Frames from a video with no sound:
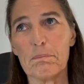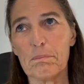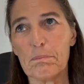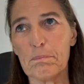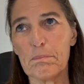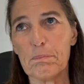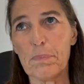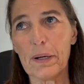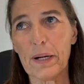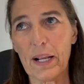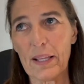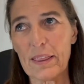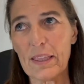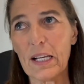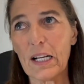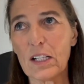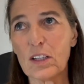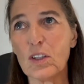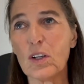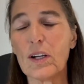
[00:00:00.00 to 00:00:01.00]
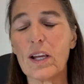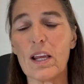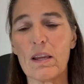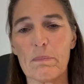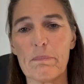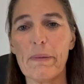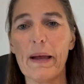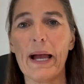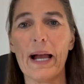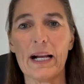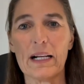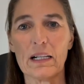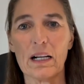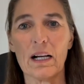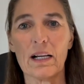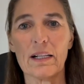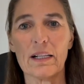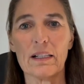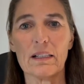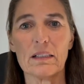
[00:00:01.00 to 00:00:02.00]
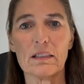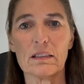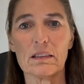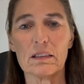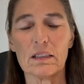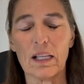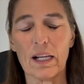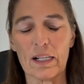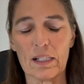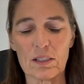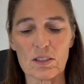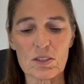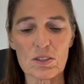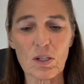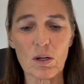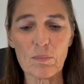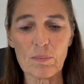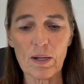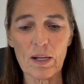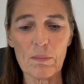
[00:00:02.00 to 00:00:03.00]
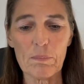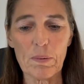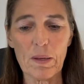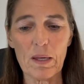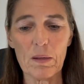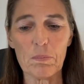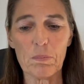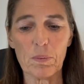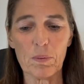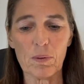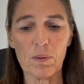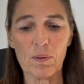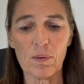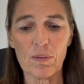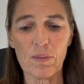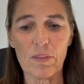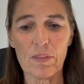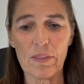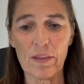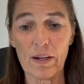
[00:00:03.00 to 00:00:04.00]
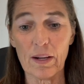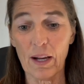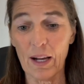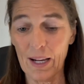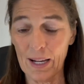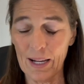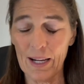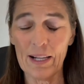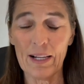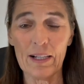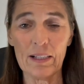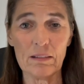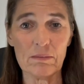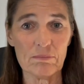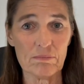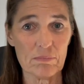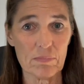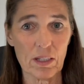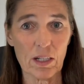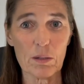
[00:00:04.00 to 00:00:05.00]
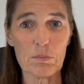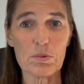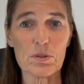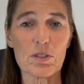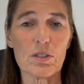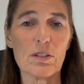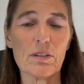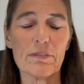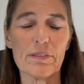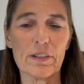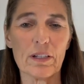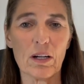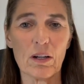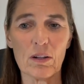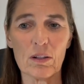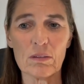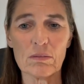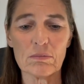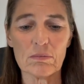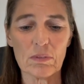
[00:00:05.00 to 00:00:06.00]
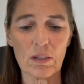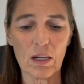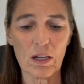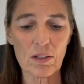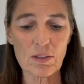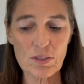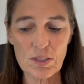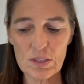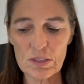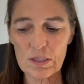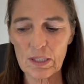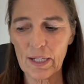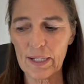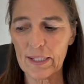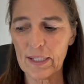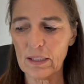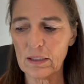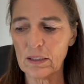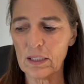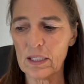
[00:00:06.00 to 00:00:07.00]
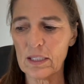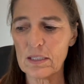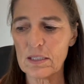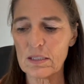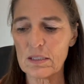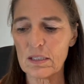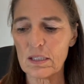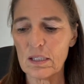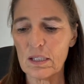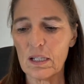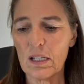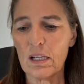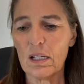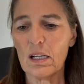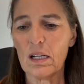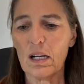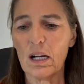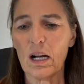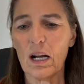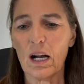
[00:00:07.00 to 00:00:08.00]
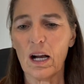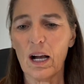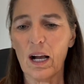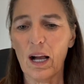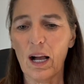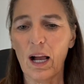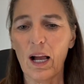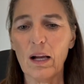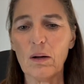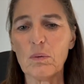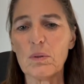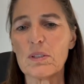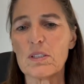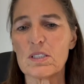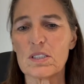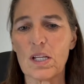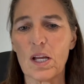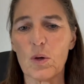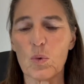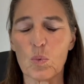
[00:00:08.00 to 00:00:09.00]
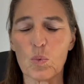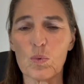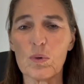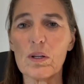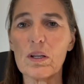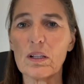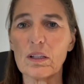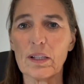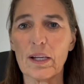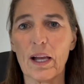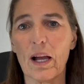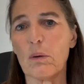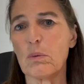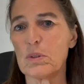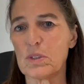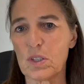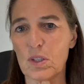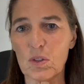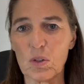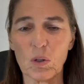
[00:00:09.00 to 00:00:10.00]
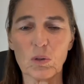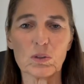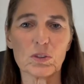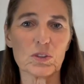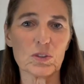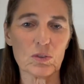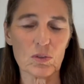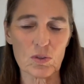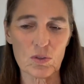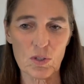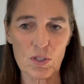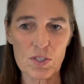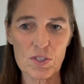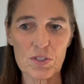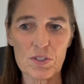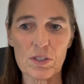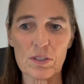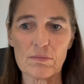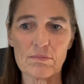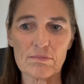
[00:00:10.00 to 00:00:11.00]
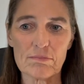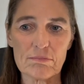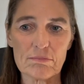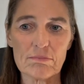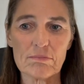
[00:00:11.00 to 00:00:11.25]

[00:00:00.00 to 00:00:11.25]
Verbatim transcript: But I think looking back on it, like so many people that I observe in our, our society, at least, I would say really I was a cultural Christian.